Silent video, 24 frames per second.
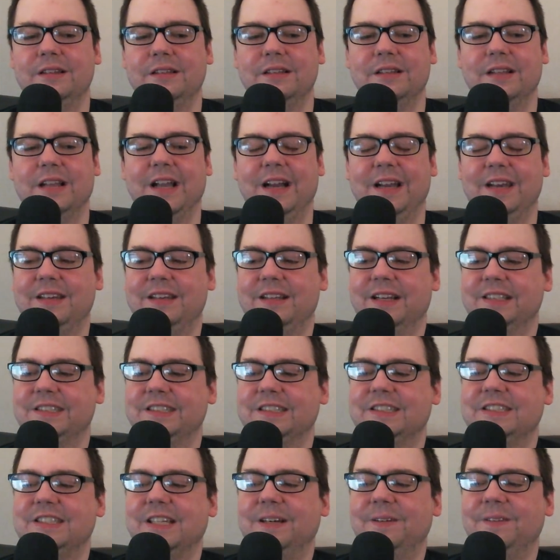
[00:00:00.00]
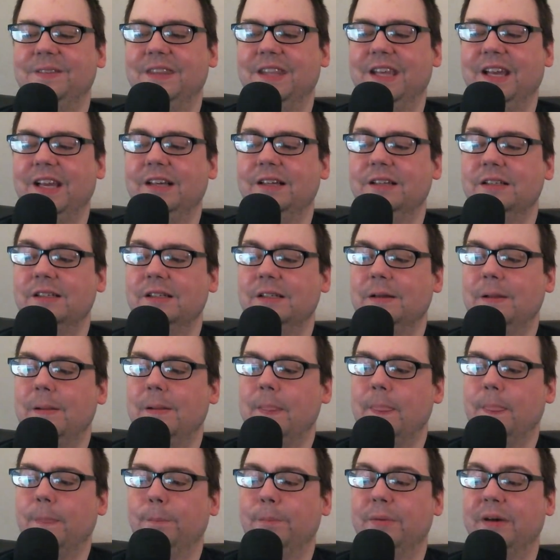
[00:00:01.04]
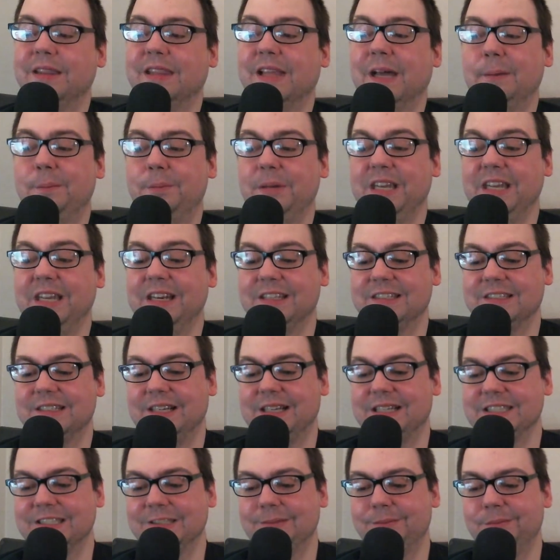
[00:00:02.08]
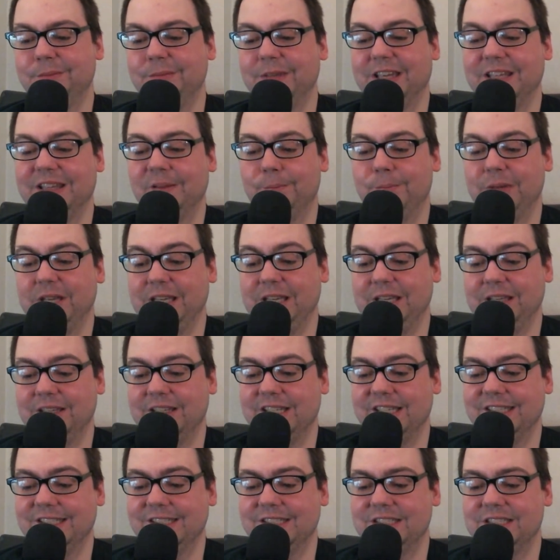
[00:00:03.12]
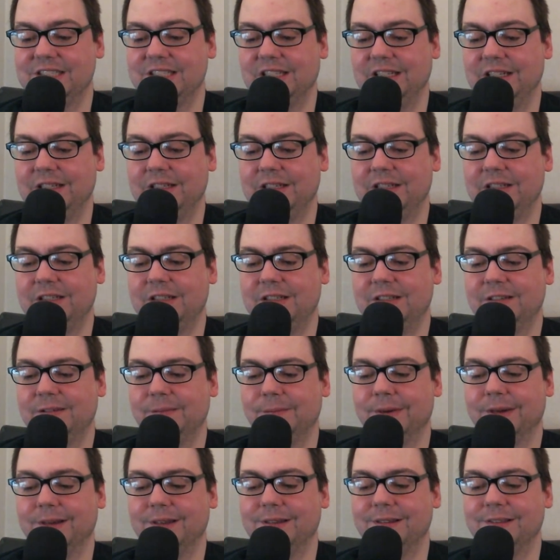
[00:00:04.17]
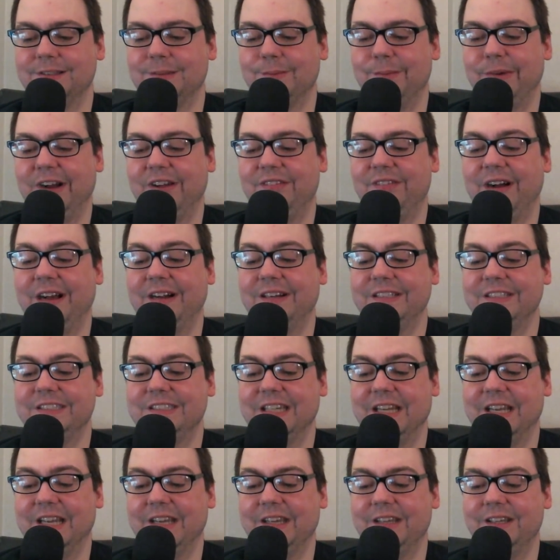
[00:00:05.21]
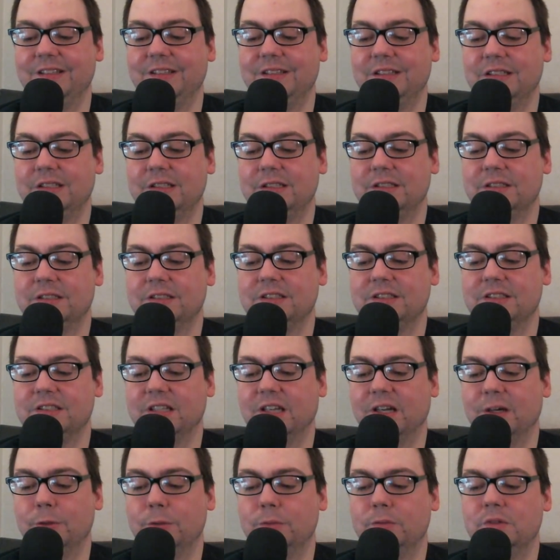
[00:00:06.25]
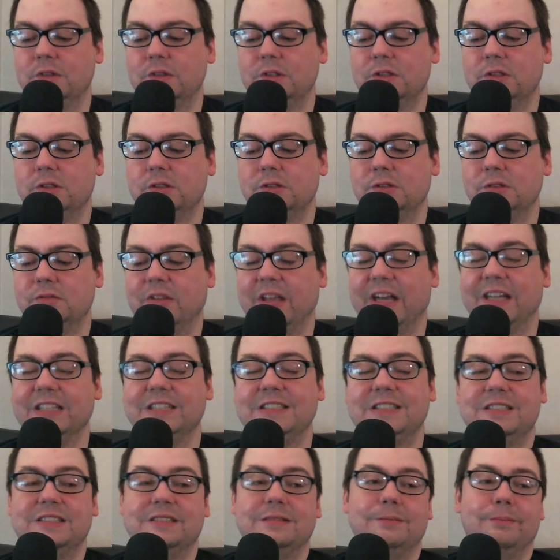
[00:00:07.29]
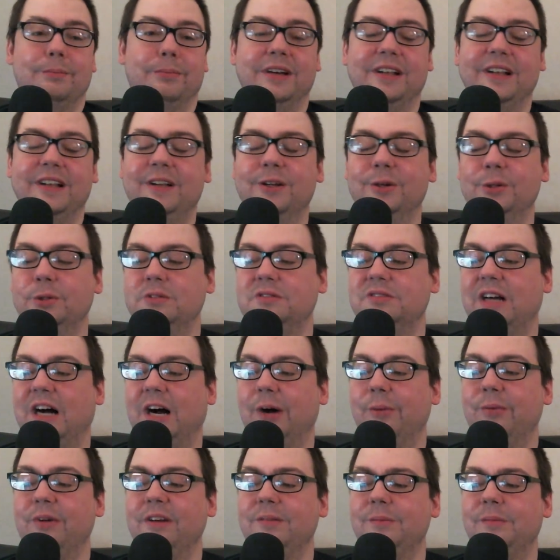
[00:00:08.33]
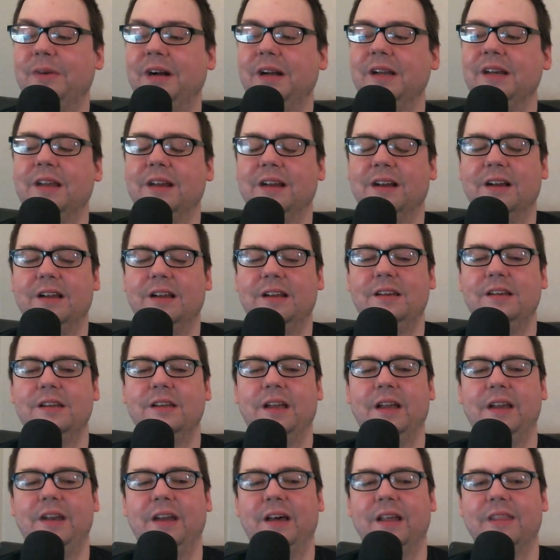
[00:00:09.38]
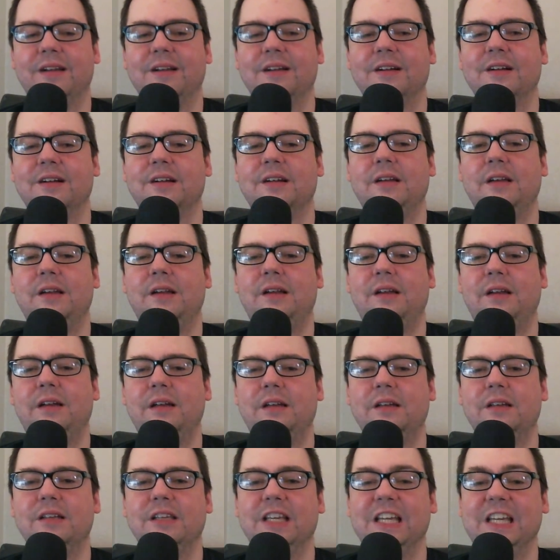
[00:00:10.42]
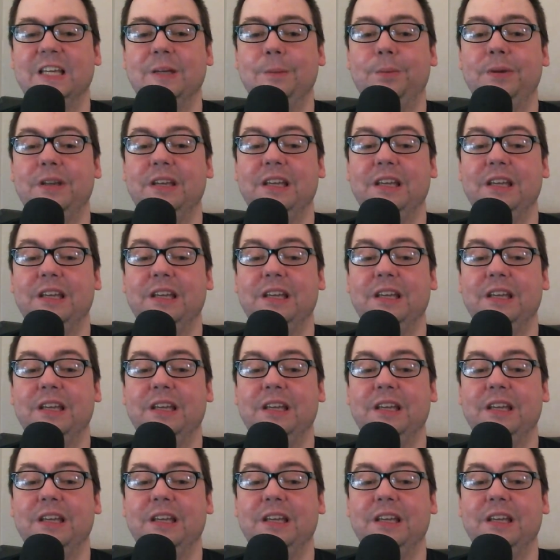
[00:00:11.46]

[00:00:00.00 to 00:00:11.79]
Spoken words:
kind of does its own thing. But that beat is awesome, and the beat is produced by Violent J, so that's pretty cool. I wouldn't mind hearing another EP